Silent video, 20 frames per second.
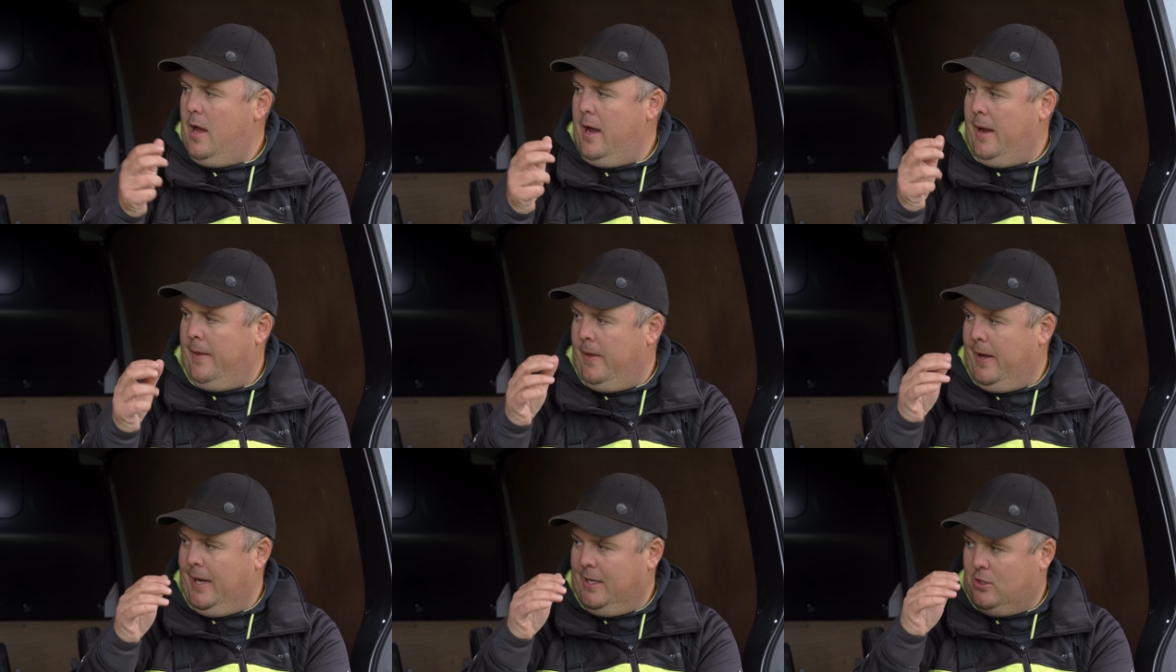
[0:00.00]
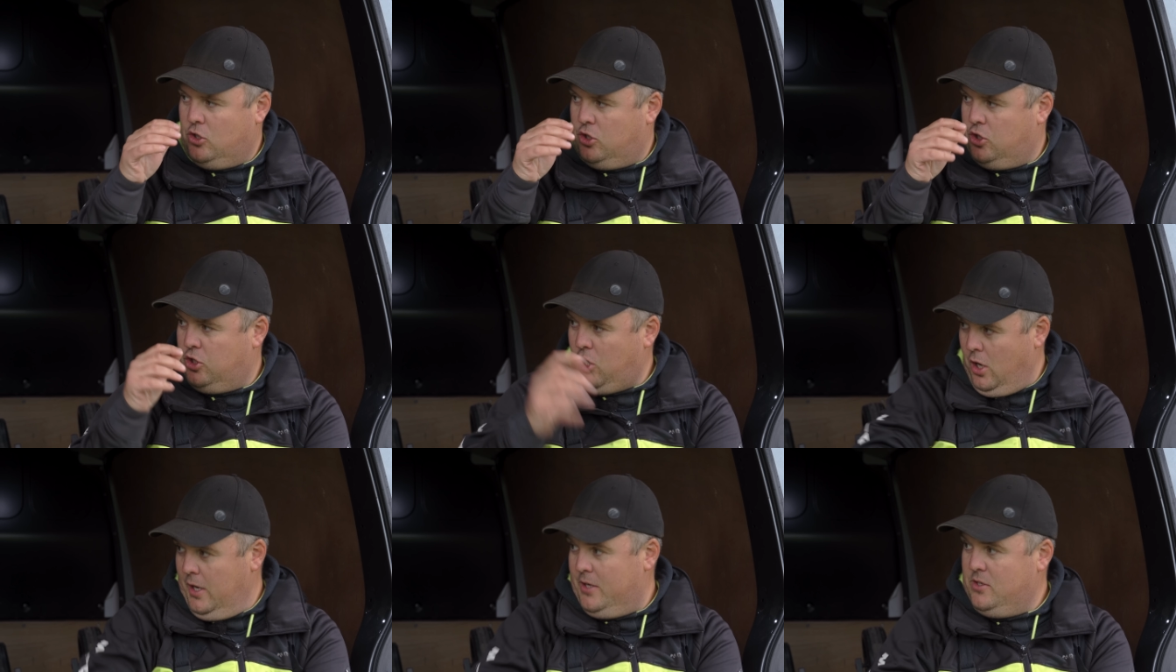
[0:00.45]
In that it's
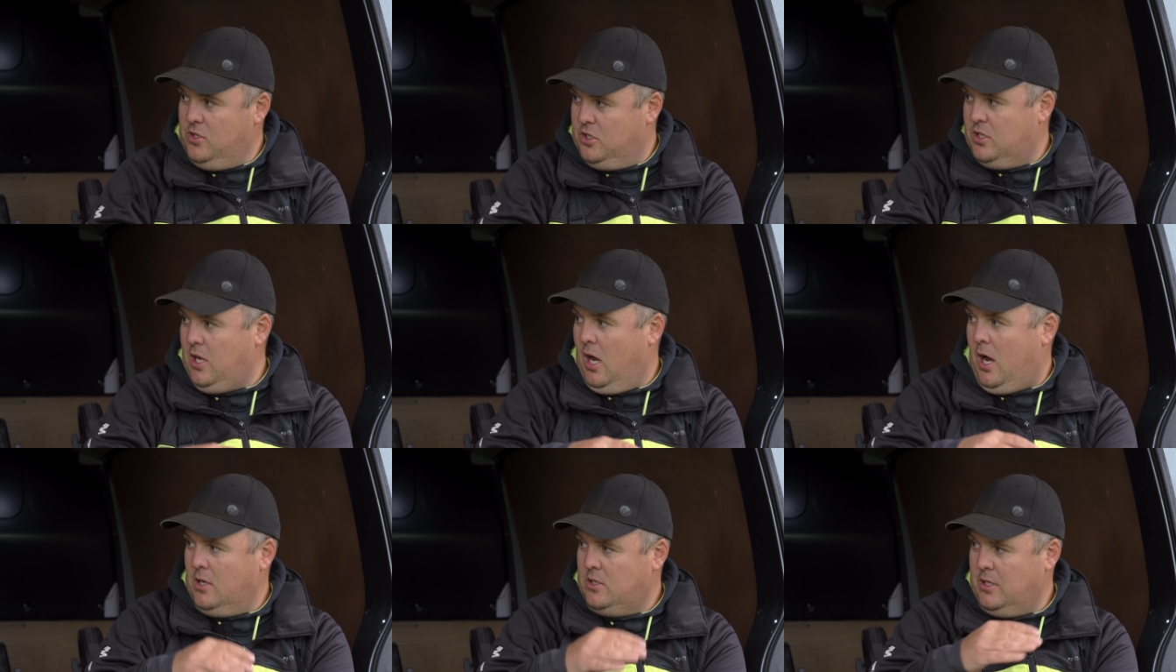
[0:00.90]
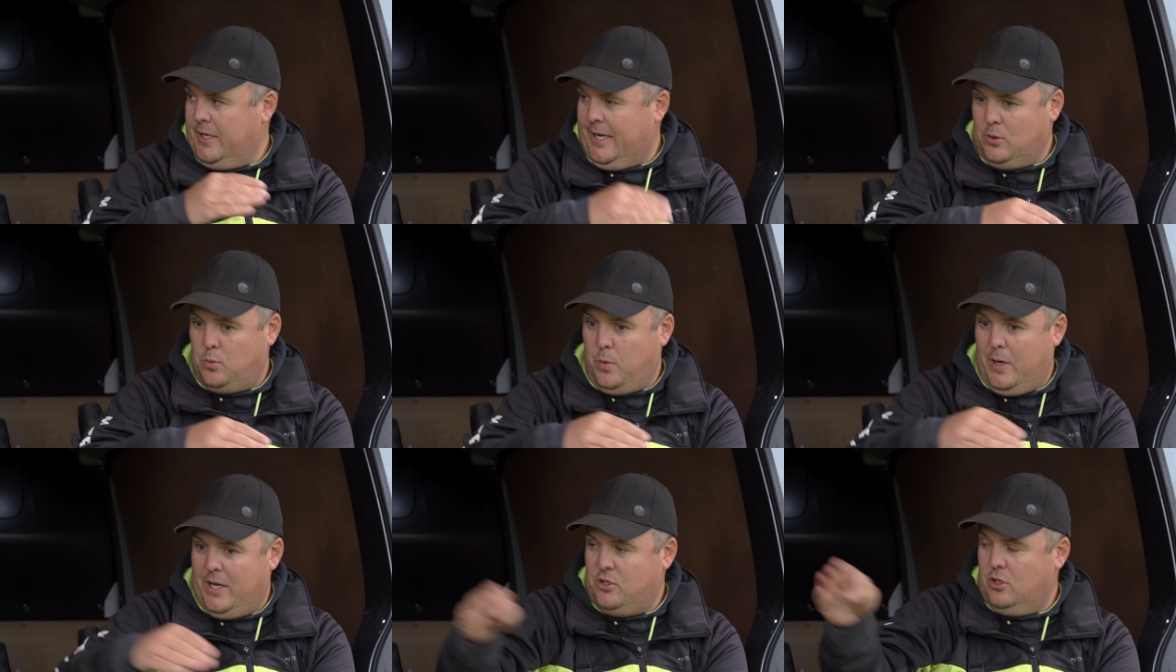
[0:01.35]
solid to start and
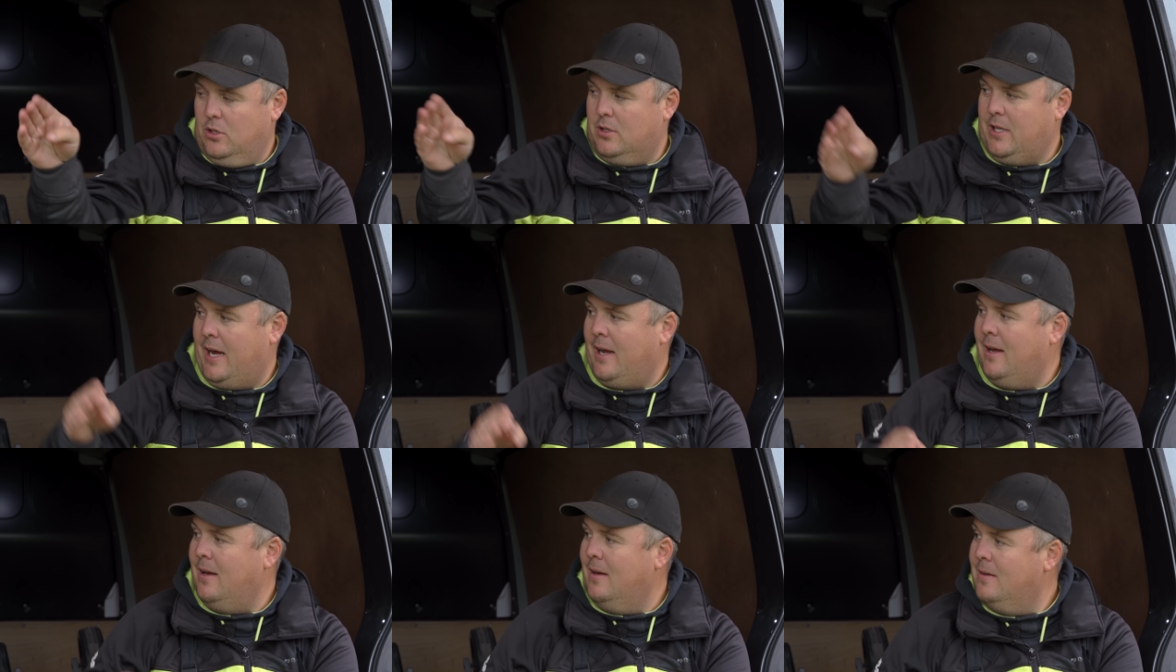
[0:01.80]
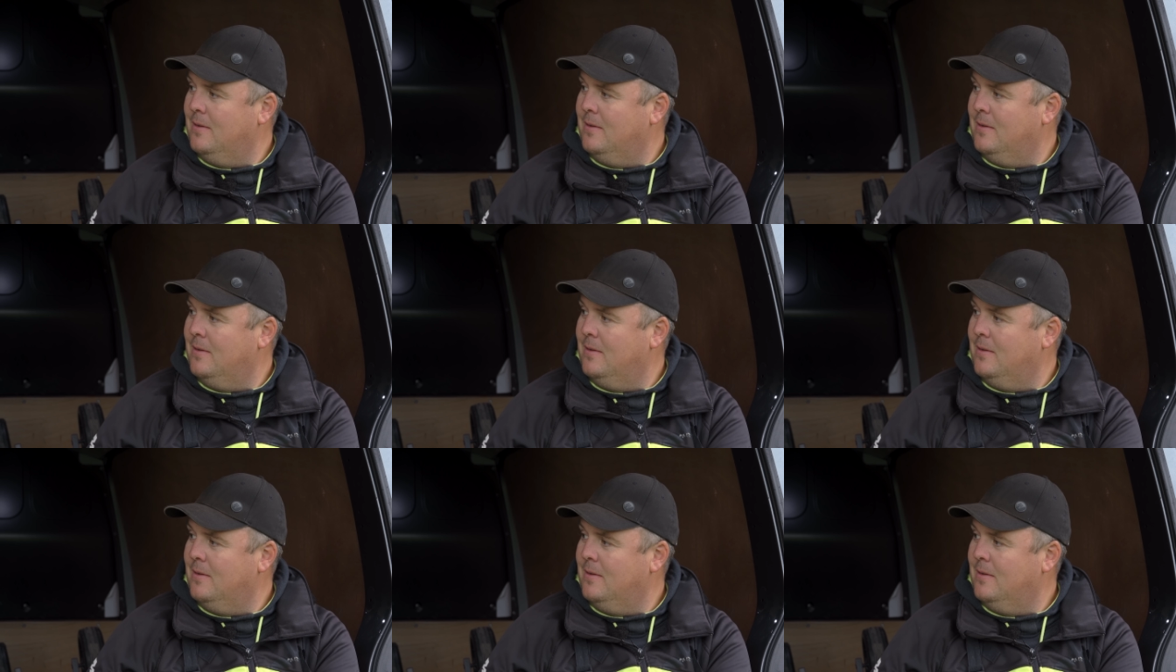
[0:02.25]
gets worse all day.